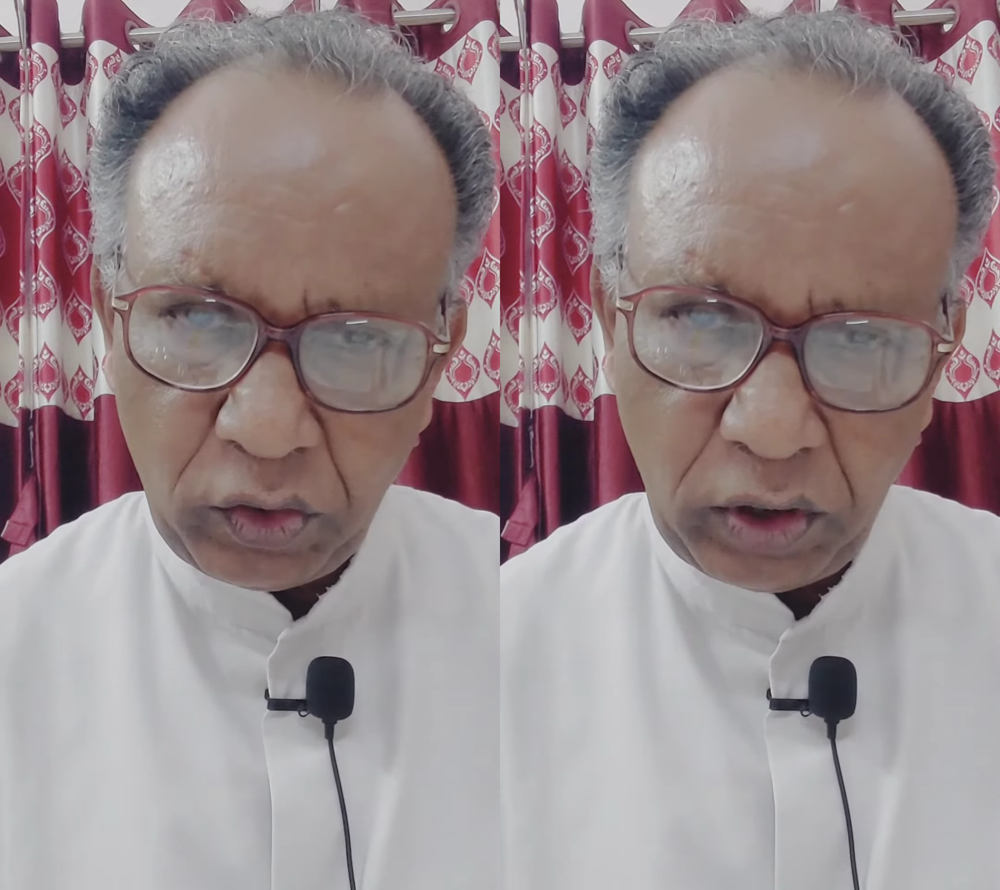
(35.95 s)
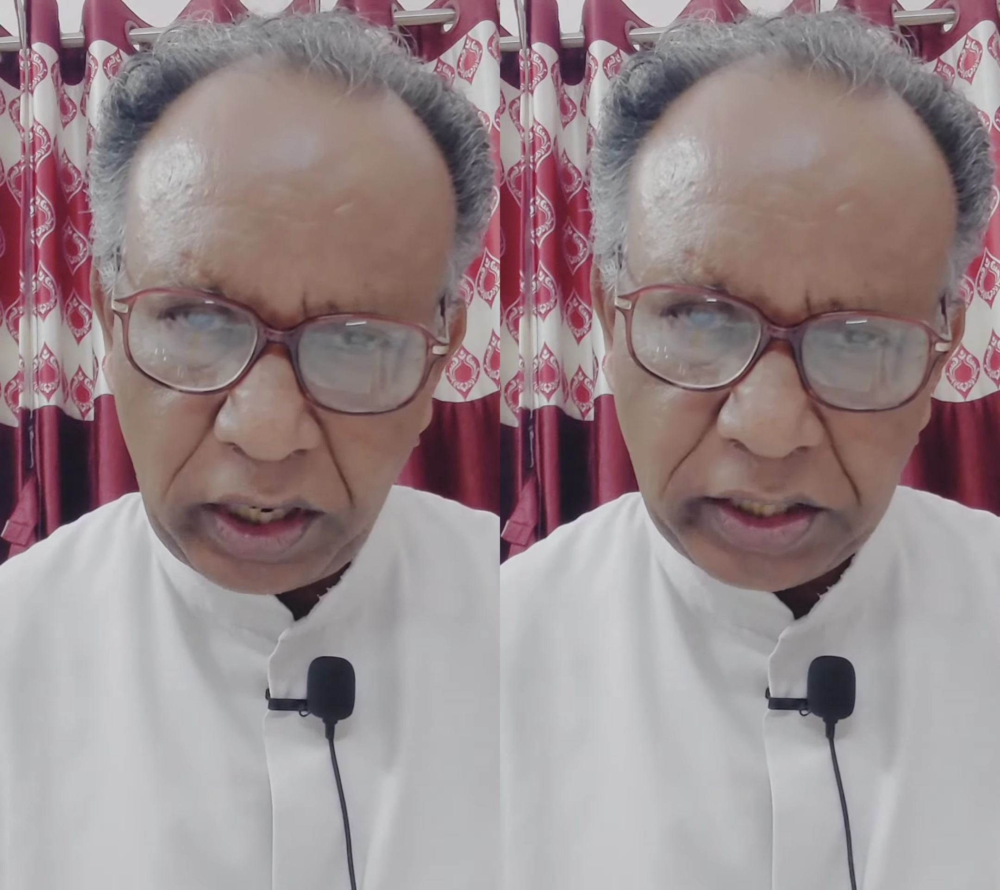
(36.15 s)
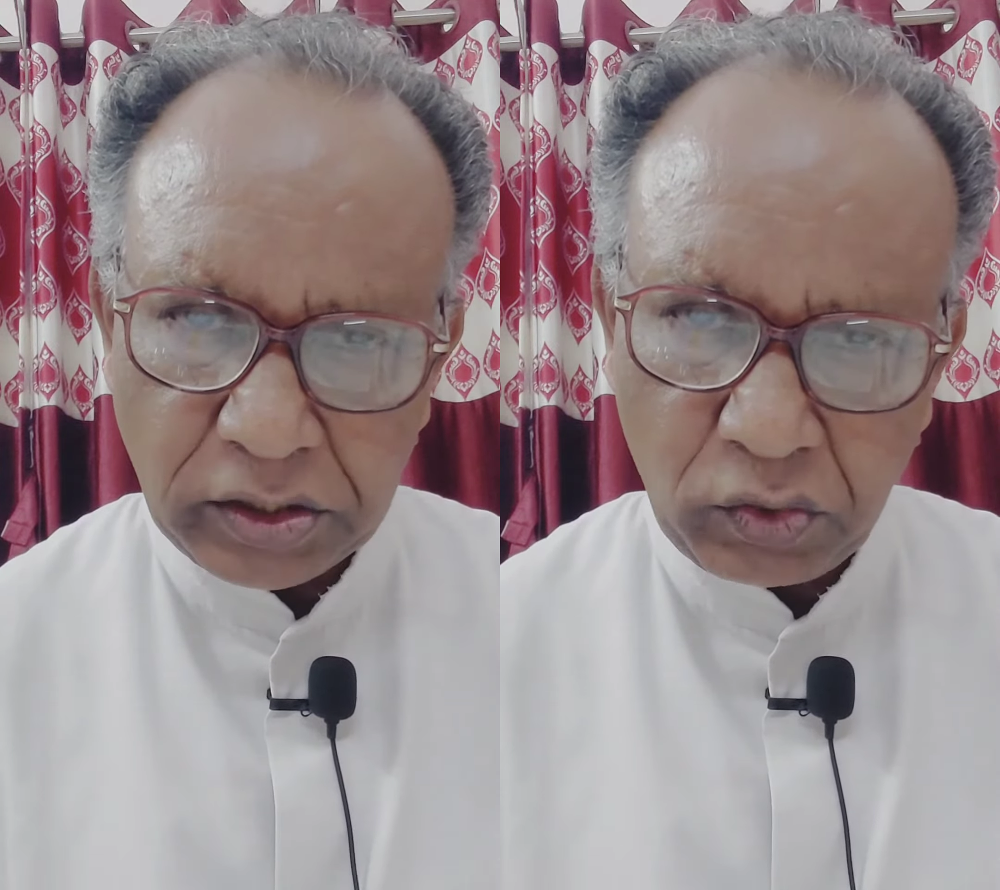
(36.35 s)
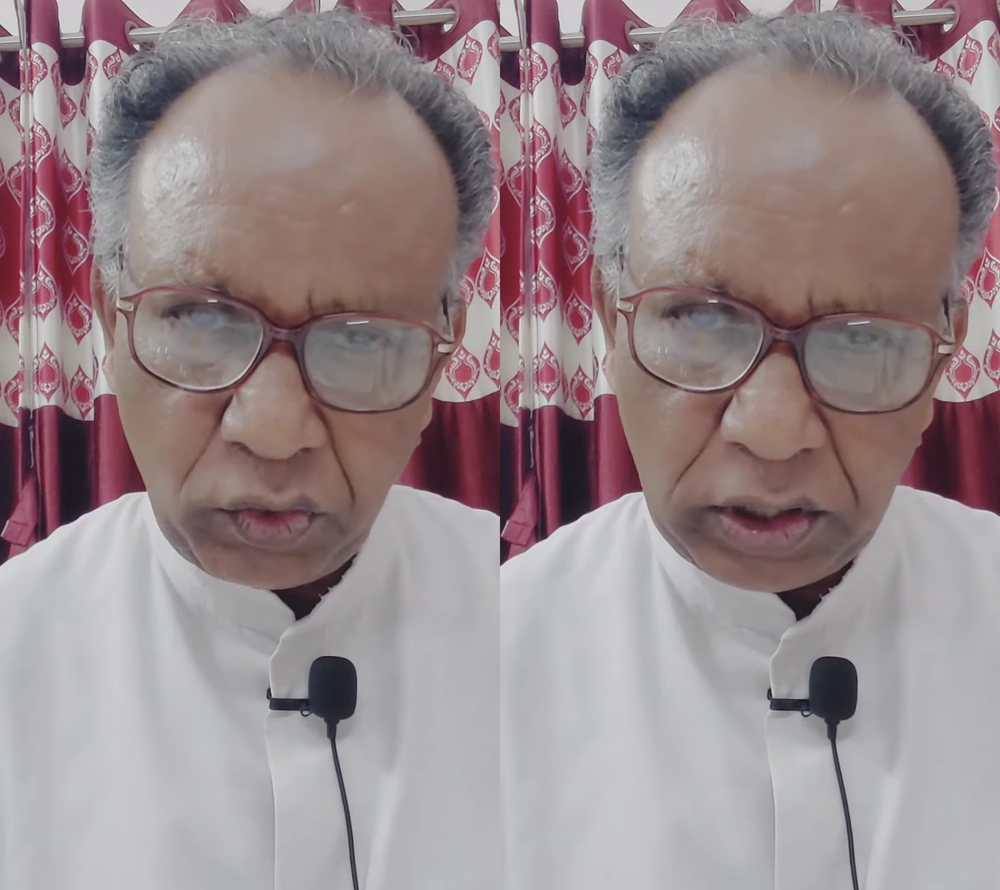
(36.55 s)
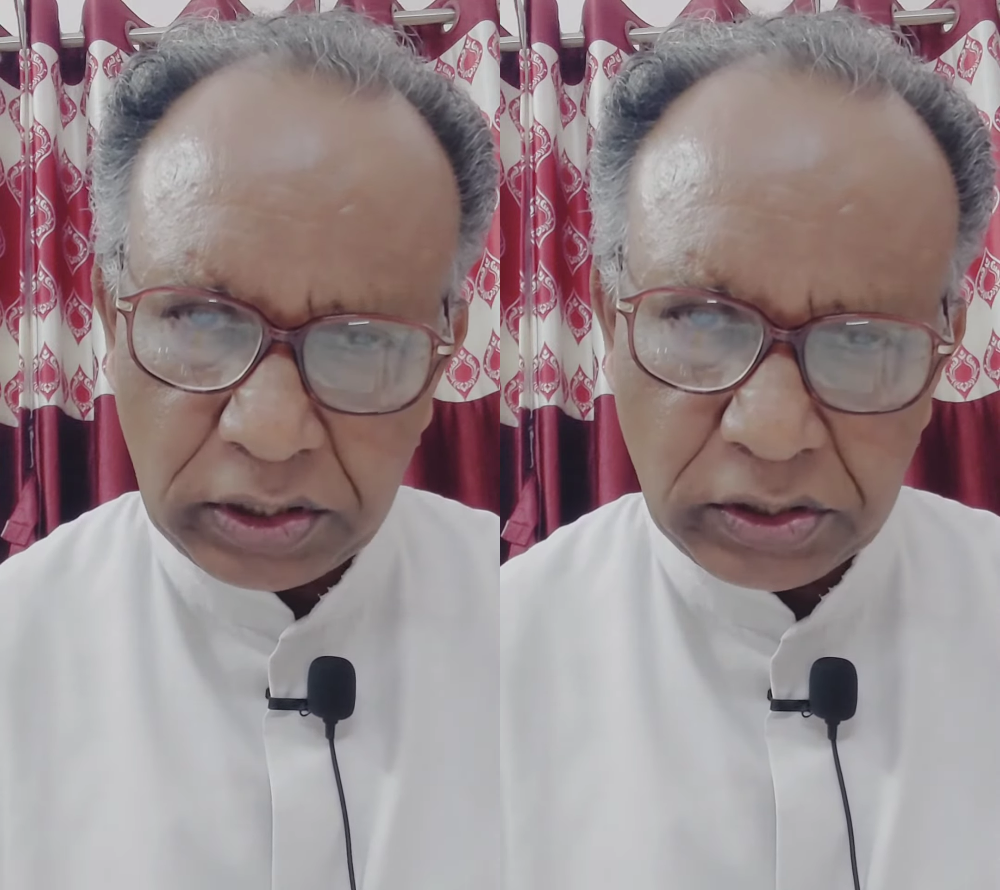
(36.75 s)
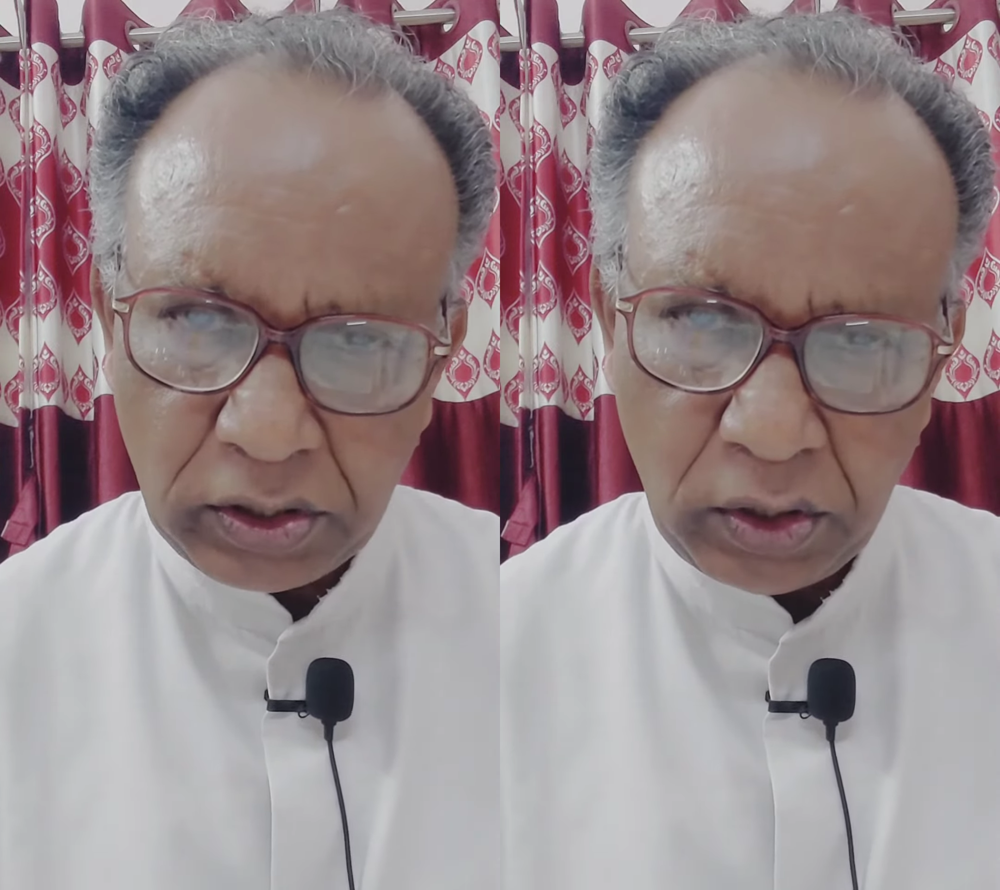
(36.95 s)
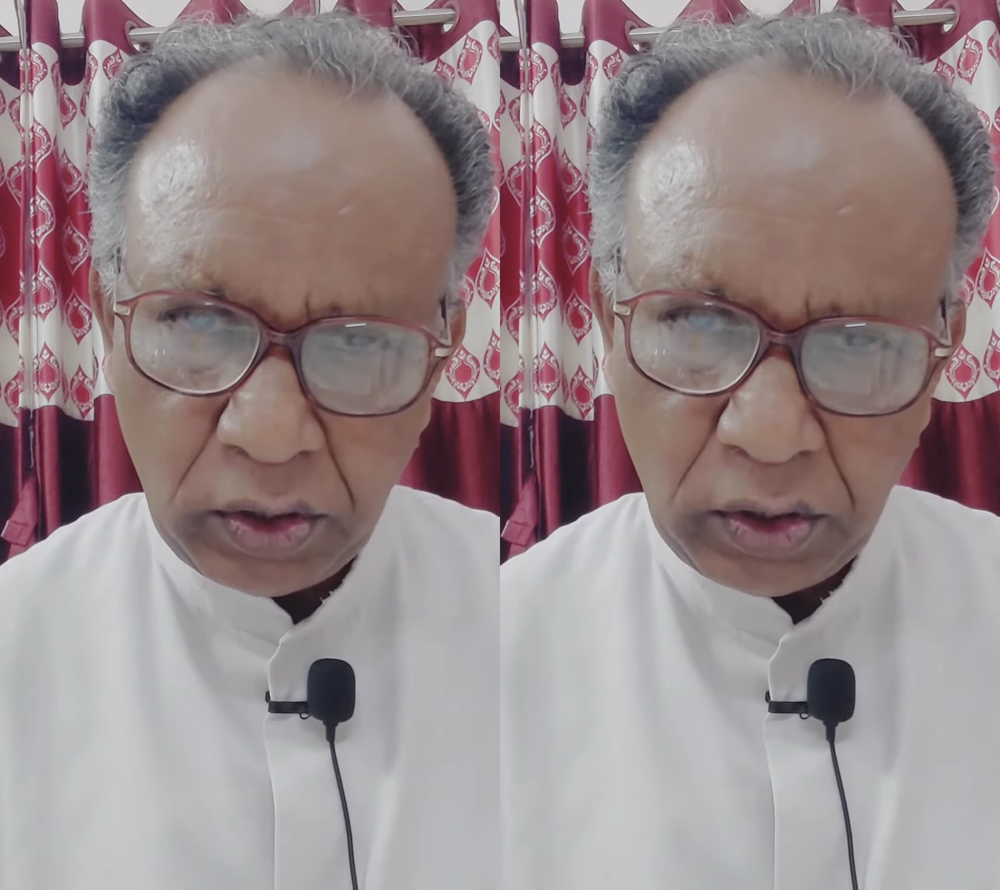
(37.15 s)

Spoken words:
to ask was,